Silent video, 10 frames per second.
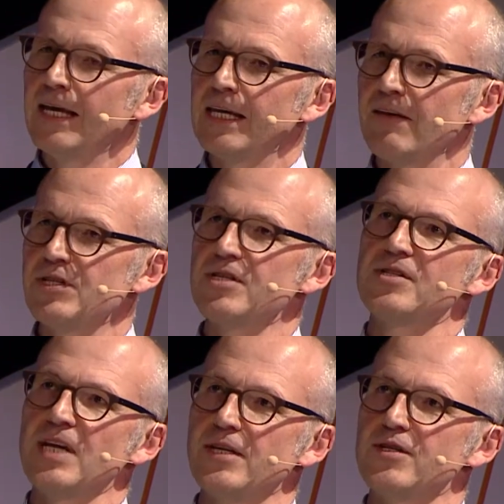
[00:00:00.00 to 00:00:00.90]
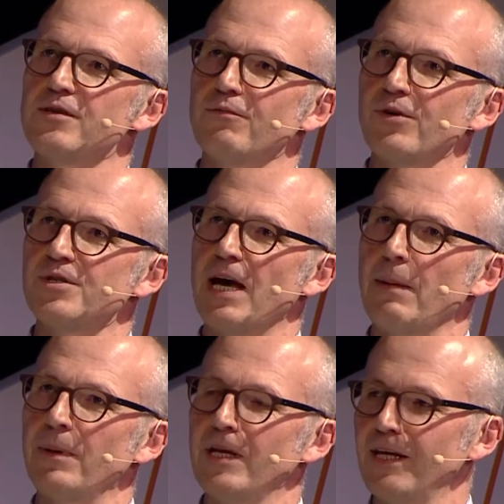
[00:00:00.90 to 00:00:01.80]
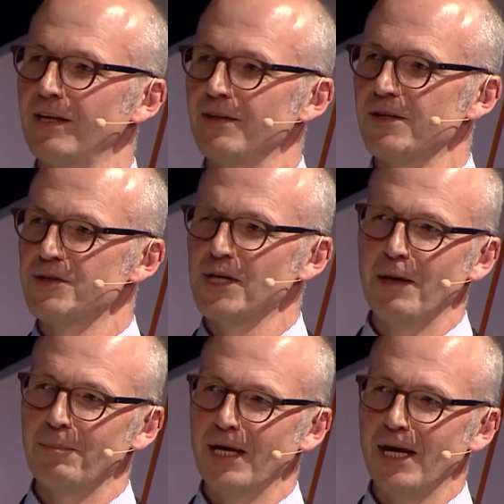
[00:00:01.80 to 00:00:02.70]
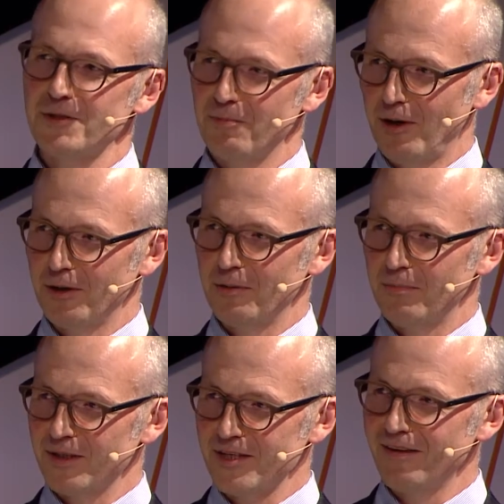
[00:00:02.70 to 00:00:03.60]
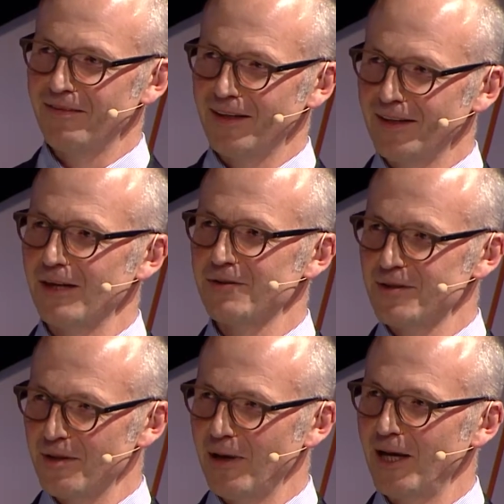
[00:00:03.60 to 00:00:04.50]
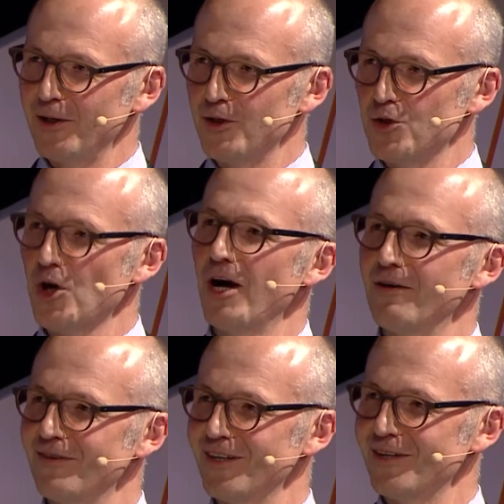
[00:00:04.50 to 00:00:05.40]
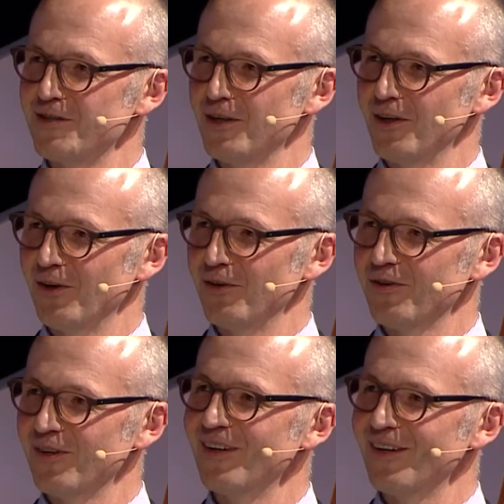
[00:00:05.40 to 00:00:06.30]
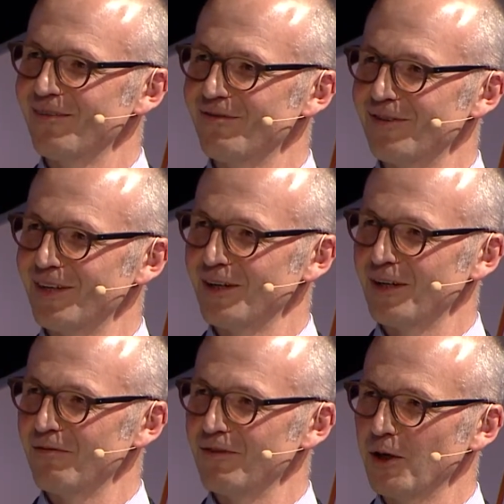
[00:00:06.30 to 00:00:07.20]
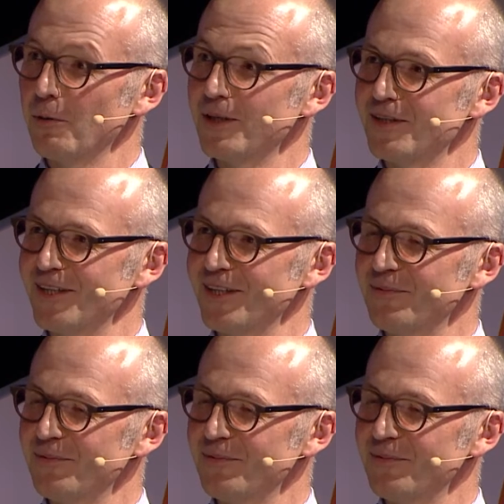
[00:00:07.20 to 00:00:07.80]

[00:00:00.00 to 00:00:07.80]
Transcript: Give us a sense of what's happening in the CMBS market, because I think that's the main driver, is it not, of liquidity?